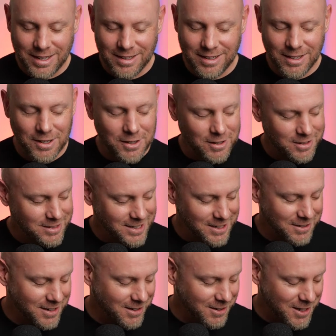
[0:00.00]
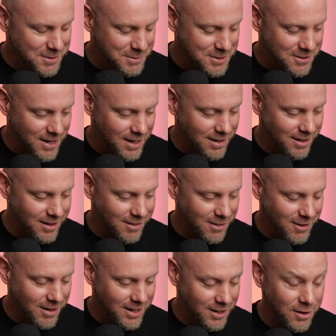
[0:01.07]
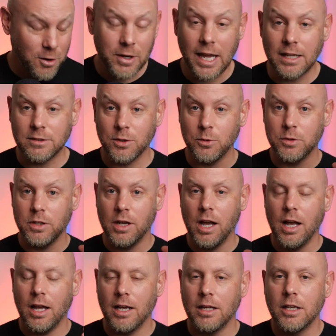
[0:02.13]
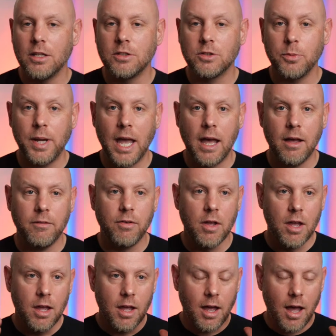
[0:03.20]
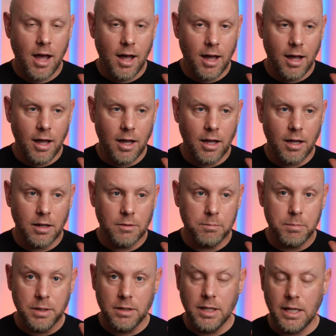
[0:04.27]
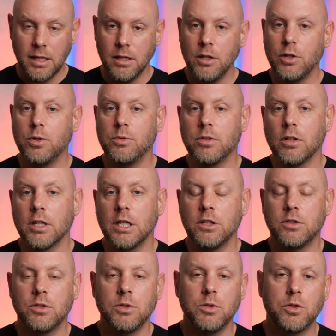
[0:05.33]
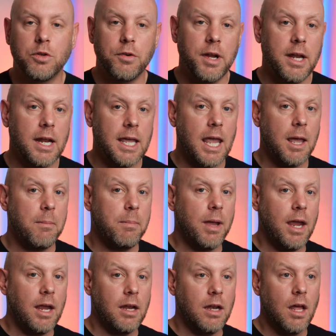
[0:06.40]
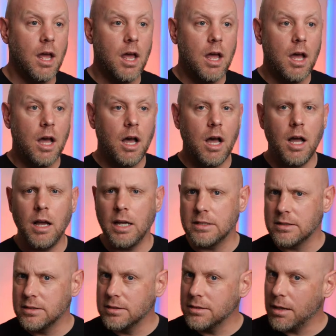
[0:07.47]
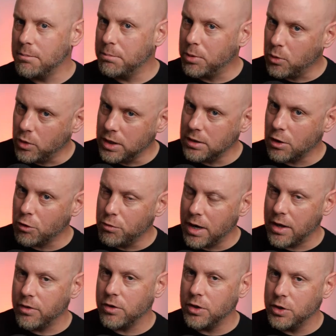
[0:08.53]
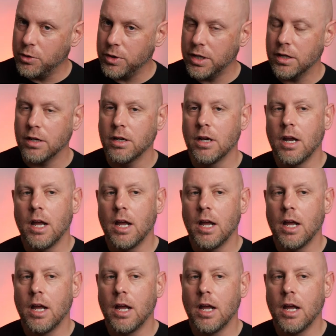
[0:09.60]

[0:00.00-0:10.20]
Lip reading: oh dear, I lost my track of thought here. Okay. So we have, Bill Linton, who's looking to create a campaign at some point around the new year.